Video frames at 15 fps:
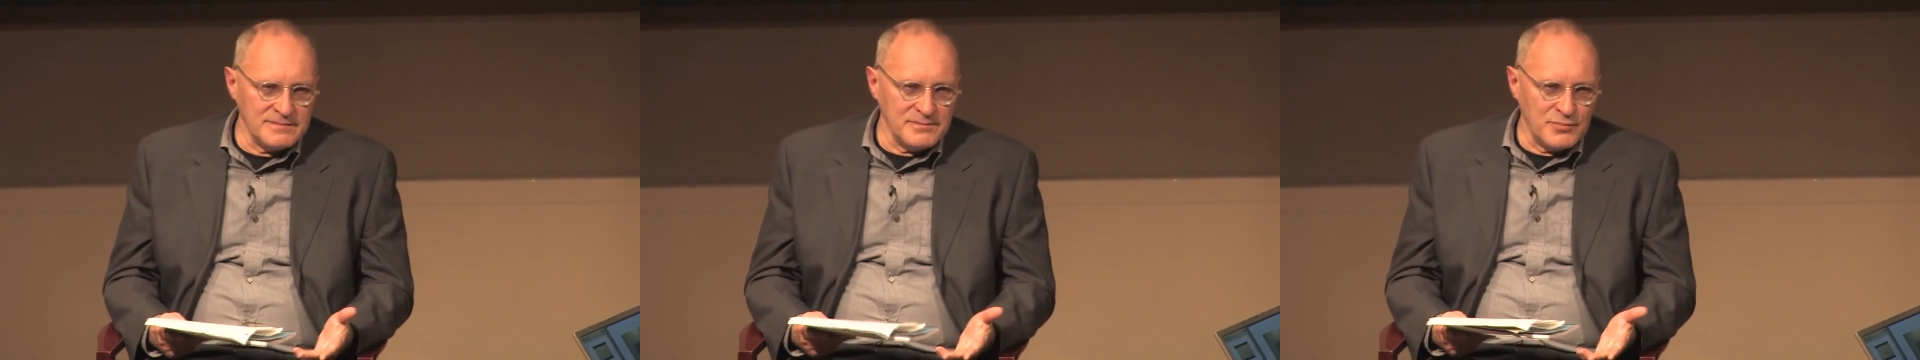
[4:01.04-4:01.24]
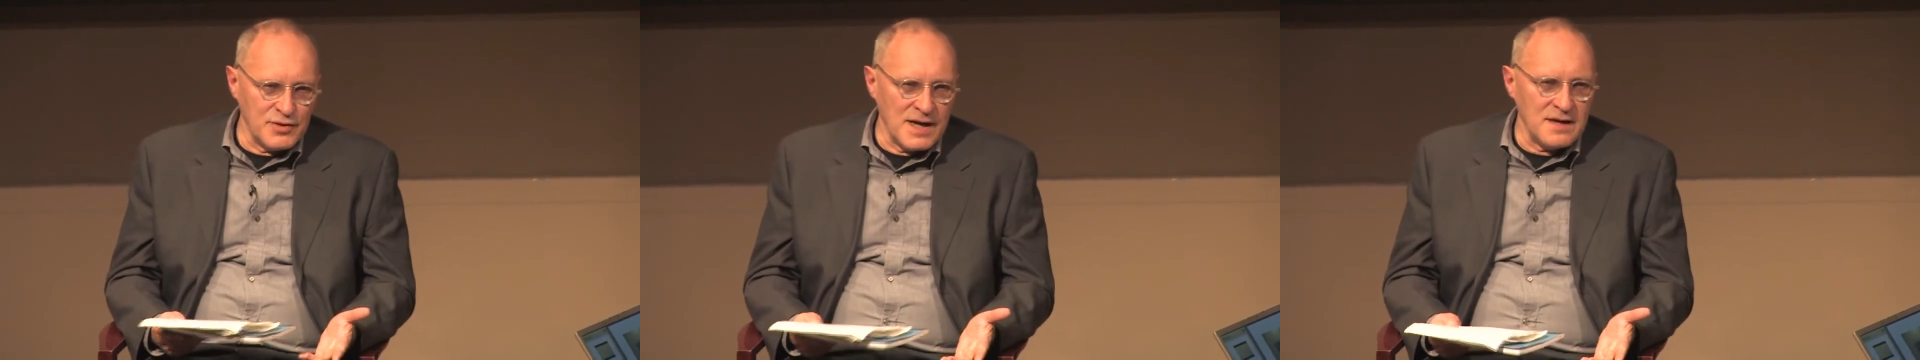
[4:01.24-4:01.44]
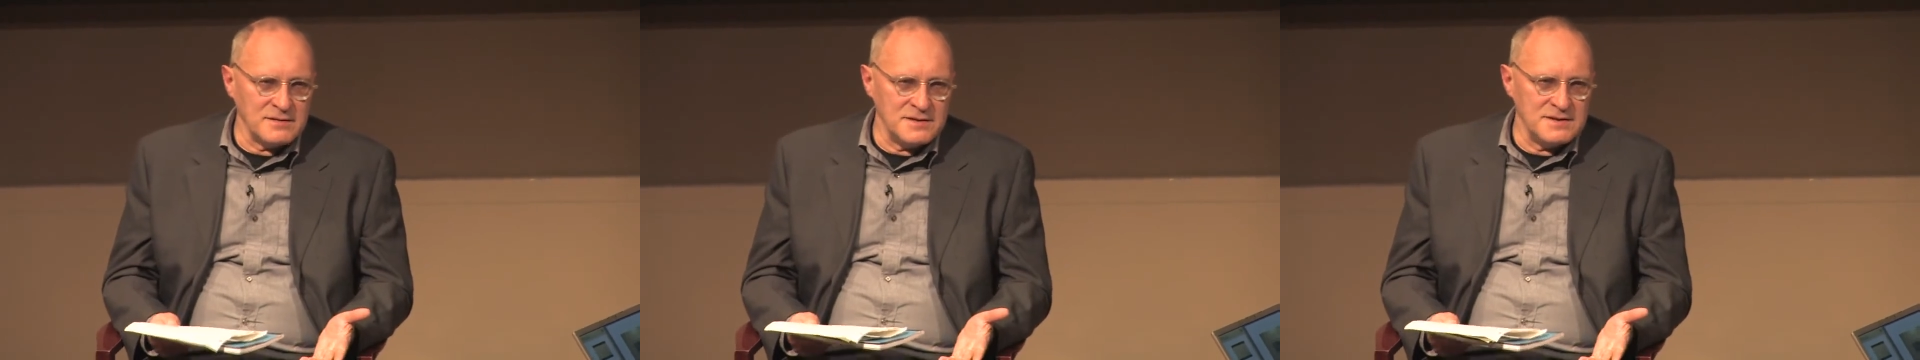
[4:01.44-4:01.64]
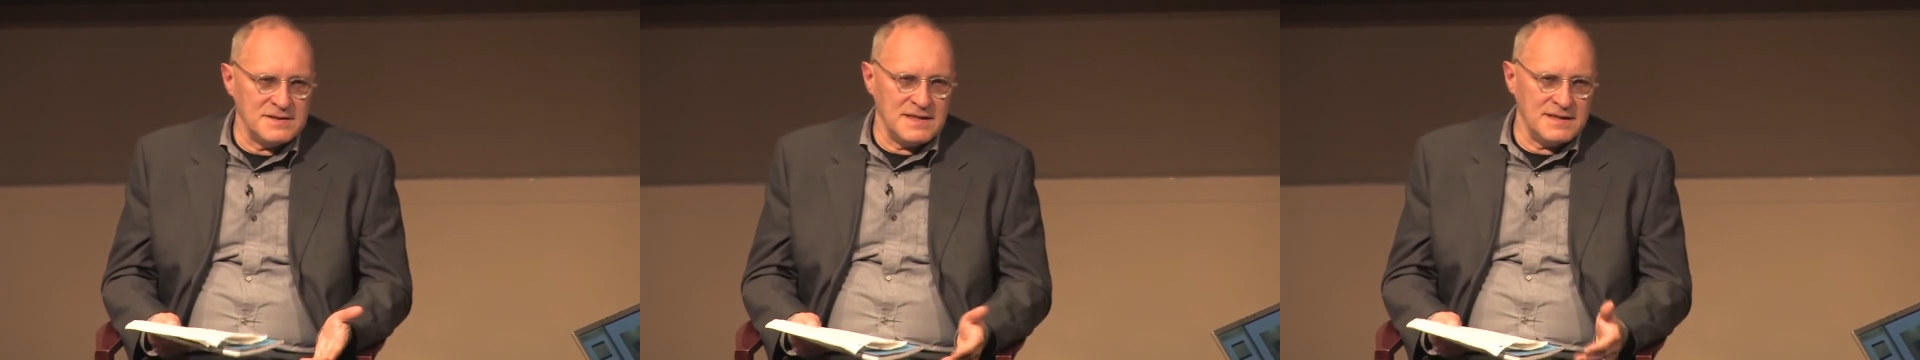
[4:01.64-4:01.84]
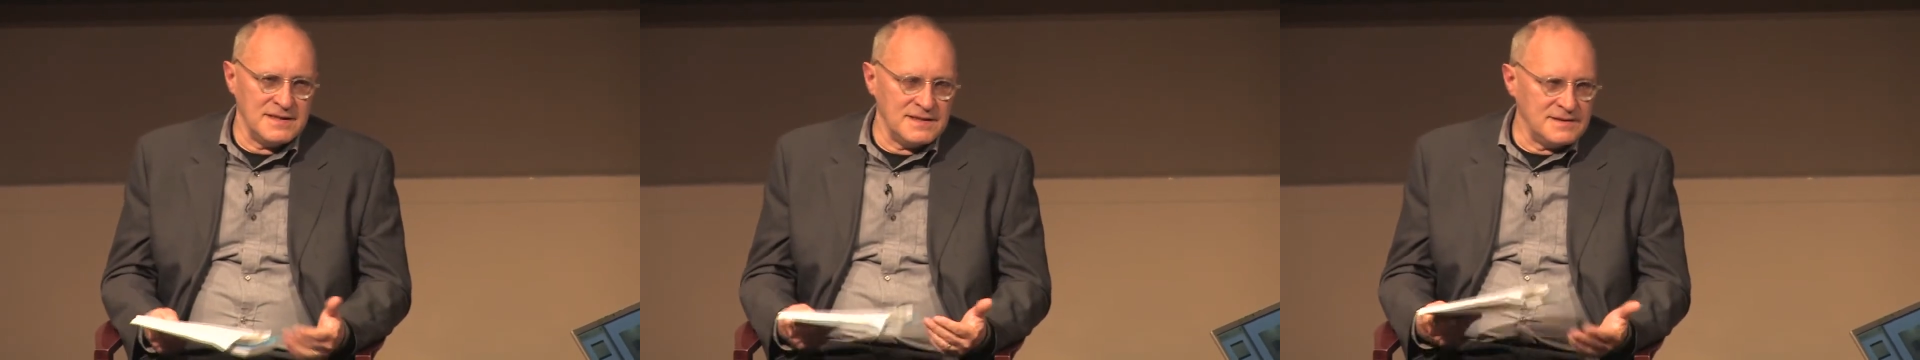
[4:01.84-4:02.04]
proud to
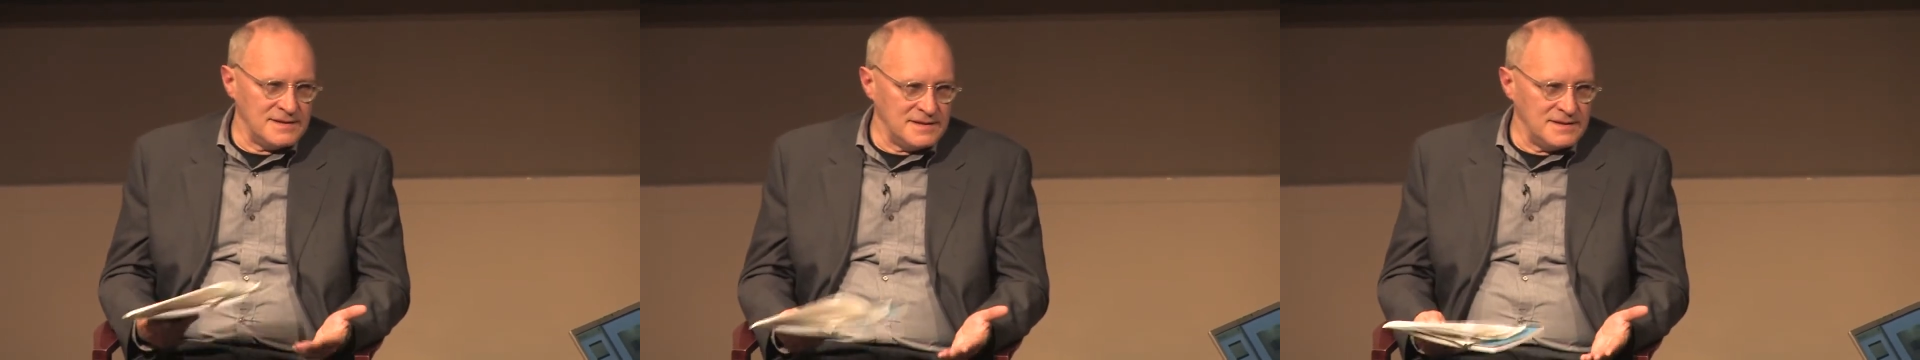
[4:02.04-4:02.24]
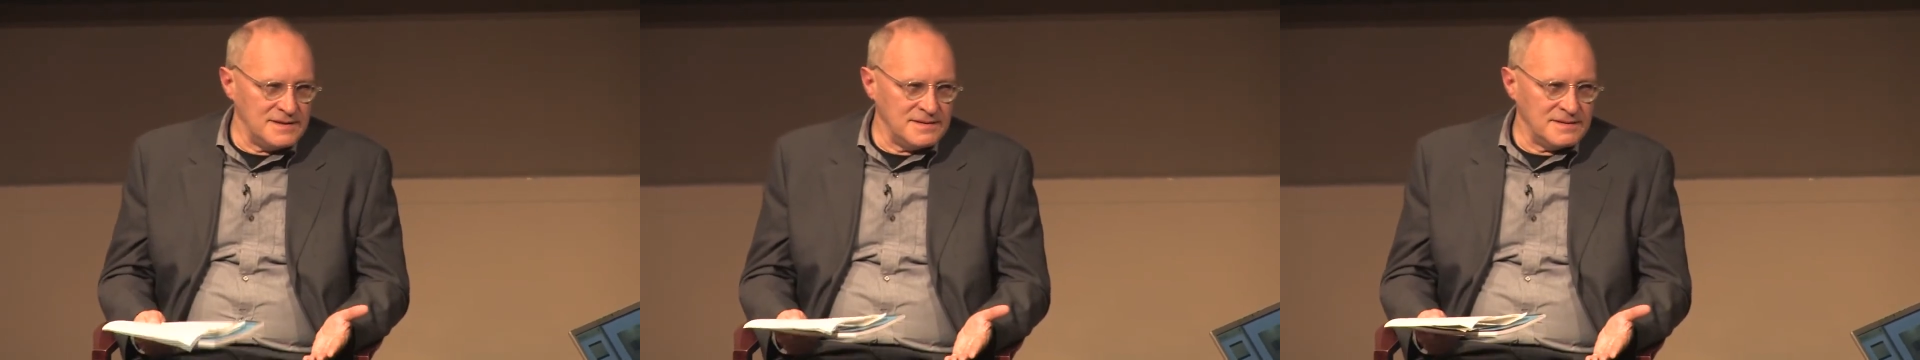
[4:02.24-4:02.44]
say that the